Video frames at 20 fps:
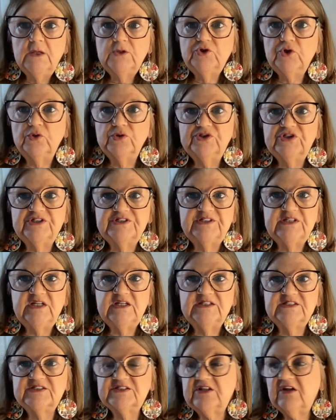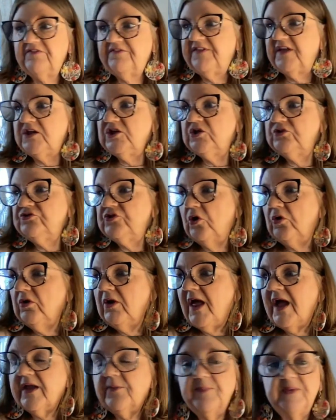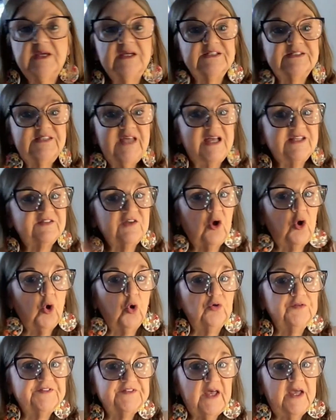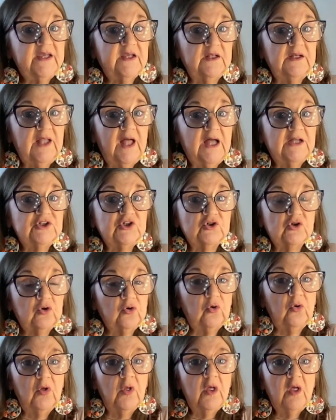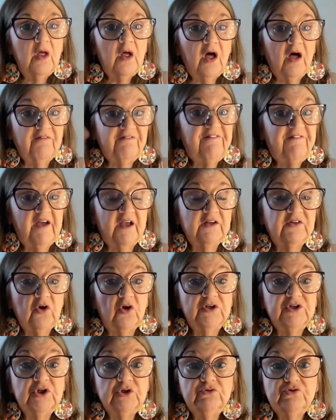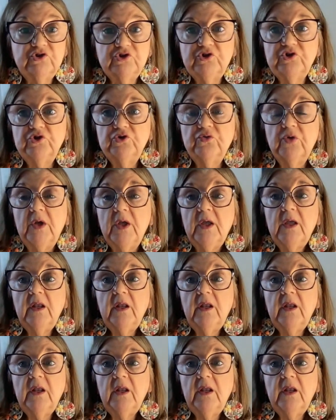Don't just eat stuff that you don't like, because that's a whole psychological effect on you too.